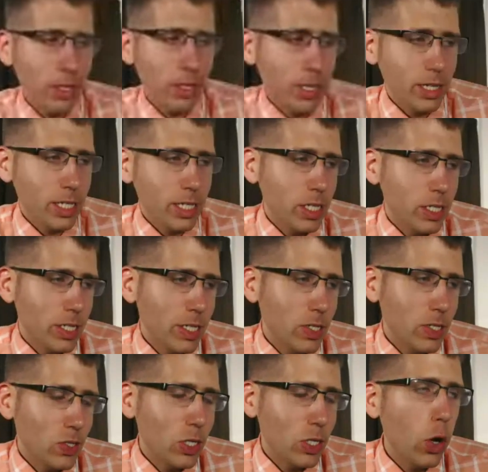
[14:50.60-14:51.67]
things
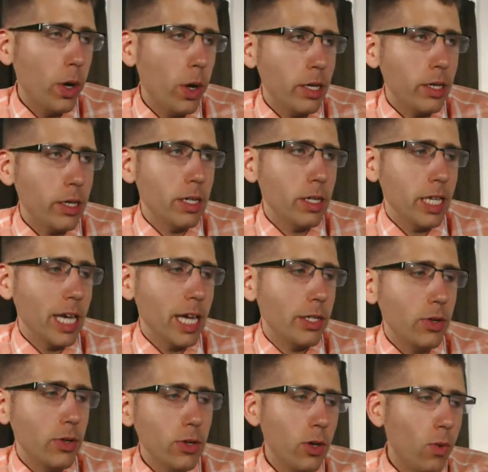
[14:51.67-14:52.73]
is knowing exactly
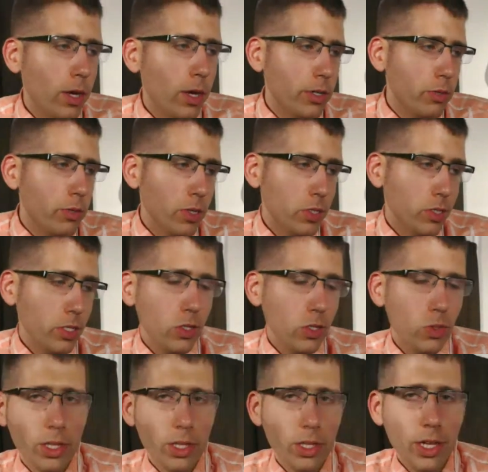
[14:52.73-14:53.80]
who you want to do business
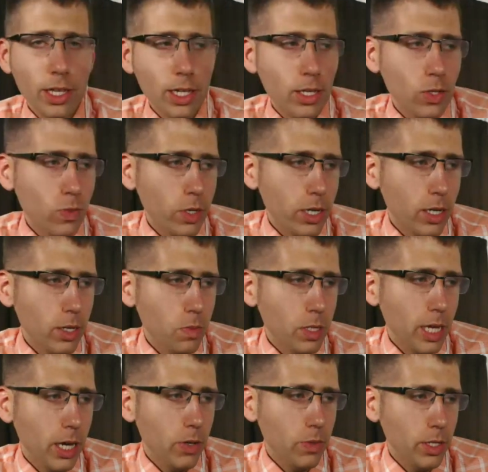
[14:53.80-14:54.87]
with. I think is what it comes
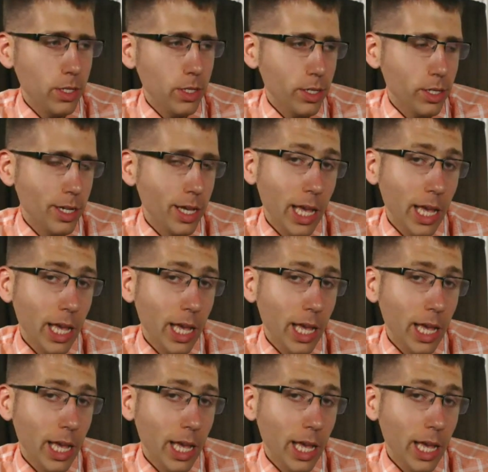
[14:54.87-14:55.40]
down with, and